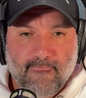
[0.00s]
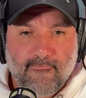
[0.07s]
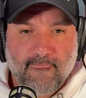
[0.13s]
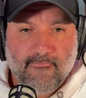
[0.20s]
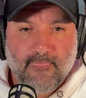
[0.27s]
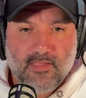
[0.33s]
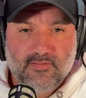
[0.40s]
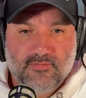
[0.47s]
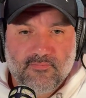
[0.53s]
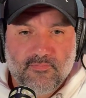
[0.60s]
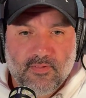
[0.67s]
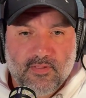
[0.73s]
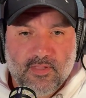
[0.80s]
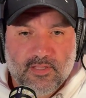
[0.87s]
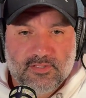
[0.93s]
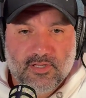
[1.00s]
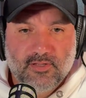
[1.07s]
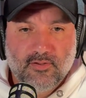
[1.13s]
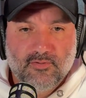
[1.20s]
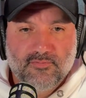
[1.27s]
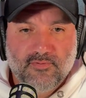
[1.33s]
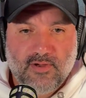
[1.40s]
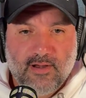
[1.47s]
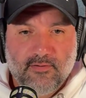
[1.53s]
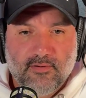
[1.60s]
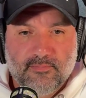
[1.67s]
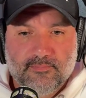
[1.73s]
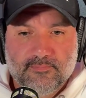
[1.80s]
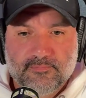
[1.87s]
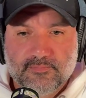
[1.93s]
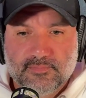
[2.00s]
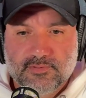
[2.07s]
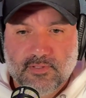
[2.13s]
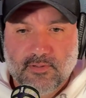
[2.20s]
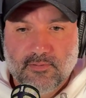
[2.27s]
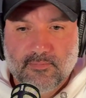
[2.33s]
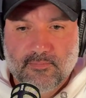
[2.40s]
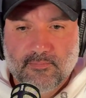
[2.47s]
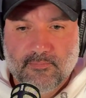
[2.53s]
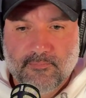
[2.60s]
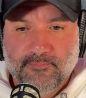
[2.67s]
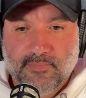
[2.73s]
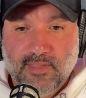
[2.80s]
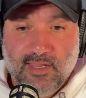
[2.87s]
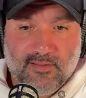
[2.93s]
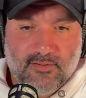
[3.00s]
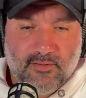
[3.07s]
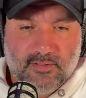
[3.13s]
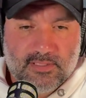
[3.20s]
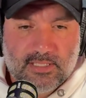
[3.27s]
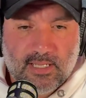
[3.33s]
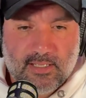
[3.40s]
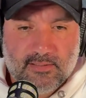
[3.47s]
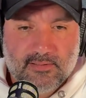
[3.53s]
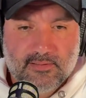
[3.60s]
this incident goes viral. So I don't know these guys.